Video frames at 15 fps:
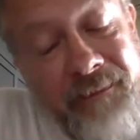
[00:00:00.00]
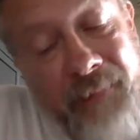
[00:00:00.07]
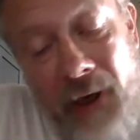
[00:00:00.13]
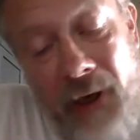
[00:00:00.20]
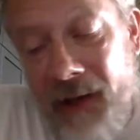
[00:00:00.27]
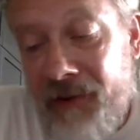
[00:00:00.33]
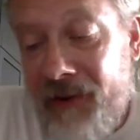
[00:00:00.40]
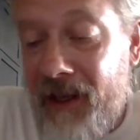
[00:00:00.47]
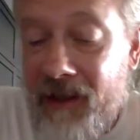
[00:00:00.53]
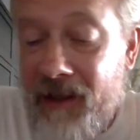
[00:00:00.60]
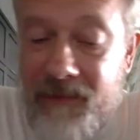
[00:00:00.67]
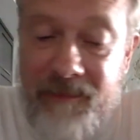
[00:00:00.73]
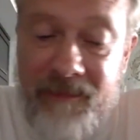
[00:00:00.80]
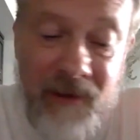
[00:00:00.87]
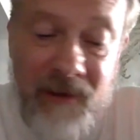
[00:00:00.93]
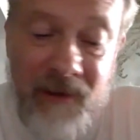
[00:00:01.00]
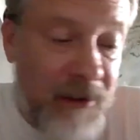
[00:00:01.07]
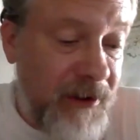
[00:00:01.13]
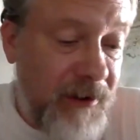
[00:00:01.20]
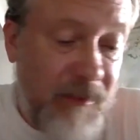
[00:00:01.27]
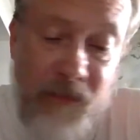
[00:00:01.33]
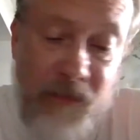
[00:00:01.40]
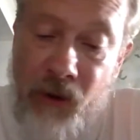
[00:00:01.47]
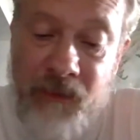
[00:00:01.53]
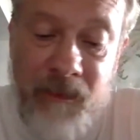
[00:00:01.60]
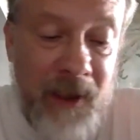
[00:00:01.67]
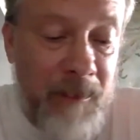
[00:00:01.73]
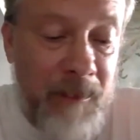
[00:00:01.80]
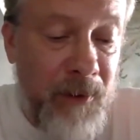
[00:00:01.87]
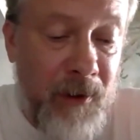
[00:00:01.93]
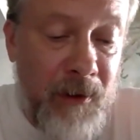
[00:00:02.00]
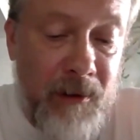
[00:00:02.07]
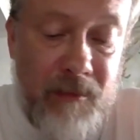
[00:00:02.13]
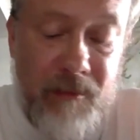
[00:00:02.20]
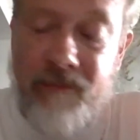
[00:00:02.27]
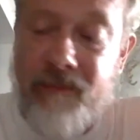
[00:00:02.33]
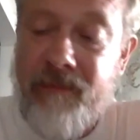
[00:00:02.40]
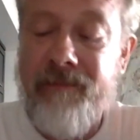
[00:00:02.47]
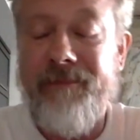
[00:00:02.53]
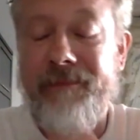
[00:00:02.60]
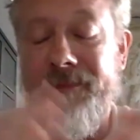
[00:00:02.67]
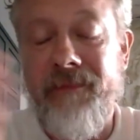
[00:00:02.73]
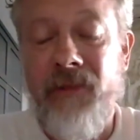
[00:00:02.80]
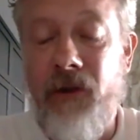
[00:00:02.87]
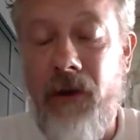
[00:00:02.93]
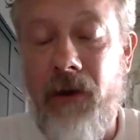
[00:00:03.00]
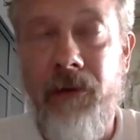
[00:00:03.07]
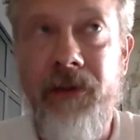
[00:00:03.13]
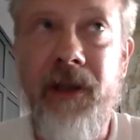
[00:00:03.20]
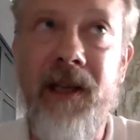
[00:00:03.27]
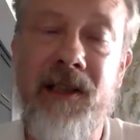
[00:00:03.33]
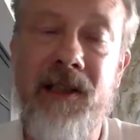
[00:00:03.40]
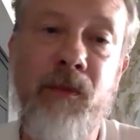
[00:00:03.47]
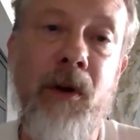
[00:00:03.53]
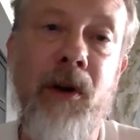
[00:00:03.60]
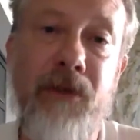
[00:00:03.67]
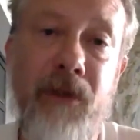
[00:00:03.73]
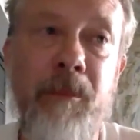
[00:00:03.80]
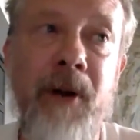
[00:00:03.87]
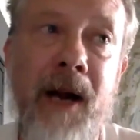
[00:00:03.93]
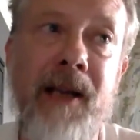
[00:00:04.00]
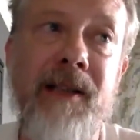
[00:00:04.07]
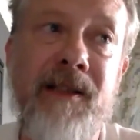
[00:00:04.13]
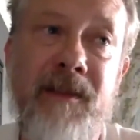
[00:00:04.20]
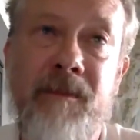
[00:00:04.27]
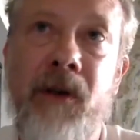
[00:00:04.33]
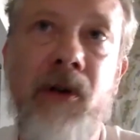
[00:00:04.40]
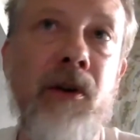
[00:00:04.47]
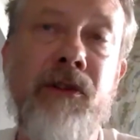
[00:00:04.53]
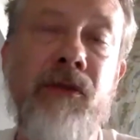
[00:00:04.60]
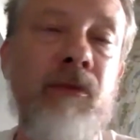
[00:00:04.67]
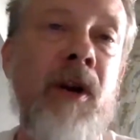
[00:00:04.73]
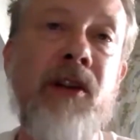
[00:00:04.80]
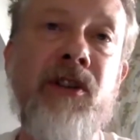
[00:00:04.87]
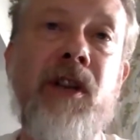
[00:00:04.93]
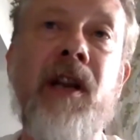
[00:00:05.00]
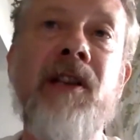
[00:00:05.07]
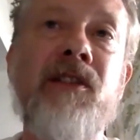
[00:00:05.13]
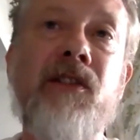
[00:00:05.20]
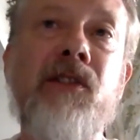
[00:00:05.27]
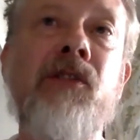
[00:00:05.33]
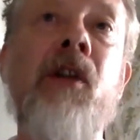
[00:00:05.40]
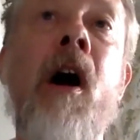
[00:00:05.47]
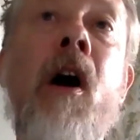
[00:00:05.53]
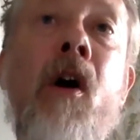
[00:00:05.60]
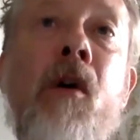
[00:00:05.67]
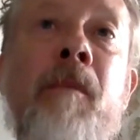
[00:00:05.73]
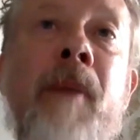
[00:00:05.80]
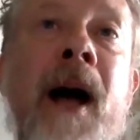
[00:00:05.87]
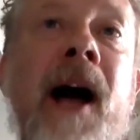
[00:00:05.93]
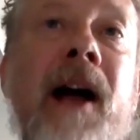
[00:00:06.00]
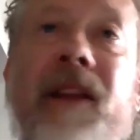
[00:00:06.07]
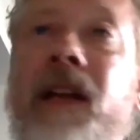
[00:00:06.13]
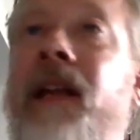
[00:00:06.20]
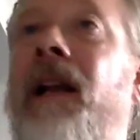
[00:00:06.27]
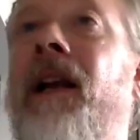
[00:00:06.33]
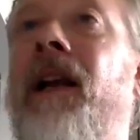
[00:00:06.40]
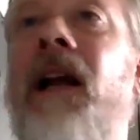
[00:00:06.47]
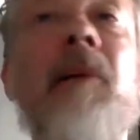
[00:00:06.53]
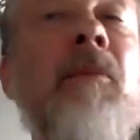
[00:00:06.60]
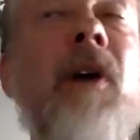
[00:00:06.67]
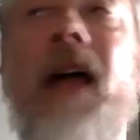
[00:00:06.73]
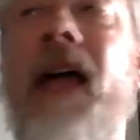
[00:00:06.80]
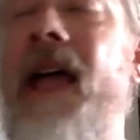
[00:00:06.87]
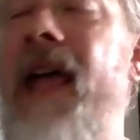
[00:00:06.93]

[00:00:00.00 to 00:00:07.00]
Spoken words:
But I think most people, you know, think it's worth the price because Russia is so bad. They can come